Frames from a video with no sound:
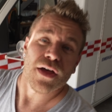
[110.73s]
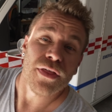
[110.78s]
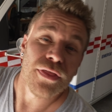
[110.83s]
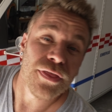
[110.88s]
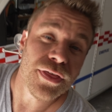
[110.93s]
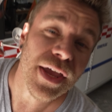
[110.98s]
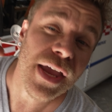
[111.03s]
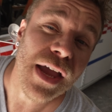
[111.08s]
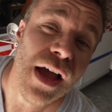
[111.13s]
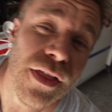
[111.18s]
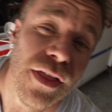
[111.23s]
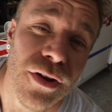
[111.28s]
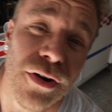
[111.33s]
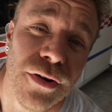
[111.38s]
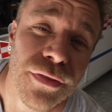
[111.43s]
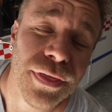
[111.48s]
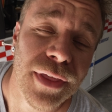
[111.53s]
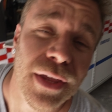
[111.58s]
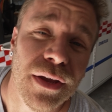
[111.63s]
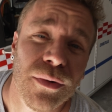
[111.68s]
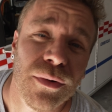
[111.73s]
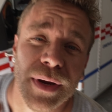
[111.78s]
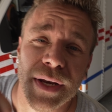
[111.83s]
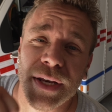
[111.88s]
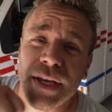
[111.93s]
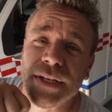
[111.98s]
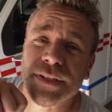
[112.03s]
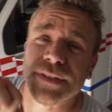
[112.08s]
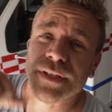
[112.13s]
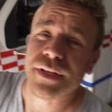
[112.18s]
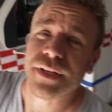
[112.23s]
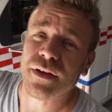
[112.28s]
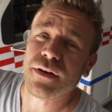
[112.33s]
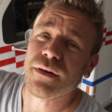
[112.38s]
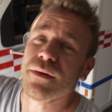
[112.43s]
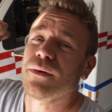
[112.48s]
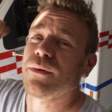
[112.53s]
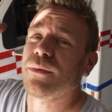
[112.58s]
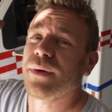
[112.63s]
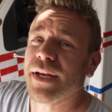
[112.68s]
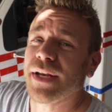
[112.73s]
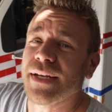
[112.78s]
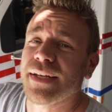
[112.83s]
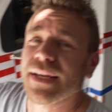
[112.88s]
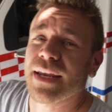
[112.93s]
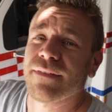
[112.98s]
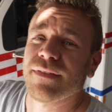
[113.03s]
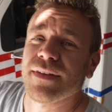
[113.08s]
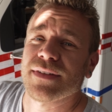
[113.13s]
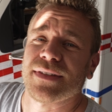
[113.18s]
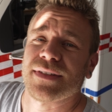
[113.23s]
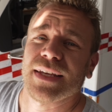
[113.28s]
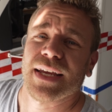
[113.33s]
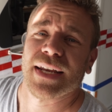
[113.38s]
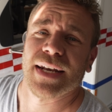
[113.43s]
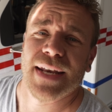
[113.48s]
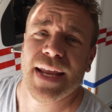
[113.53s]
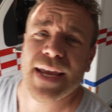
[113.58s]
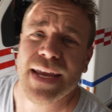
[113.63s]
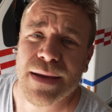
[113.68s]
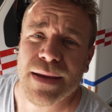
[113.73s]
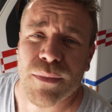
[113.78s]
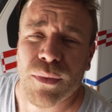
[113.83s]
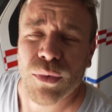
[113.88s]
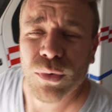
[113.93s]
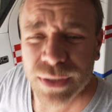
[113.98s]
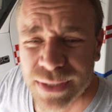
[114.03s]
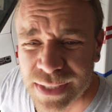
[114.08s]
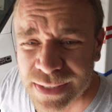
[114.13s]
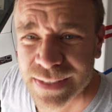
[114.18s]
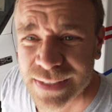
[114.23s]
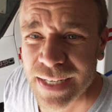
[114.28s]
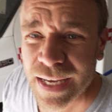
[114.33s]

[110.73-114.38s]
The other thing we need to do, we need to give this thing a name. What's its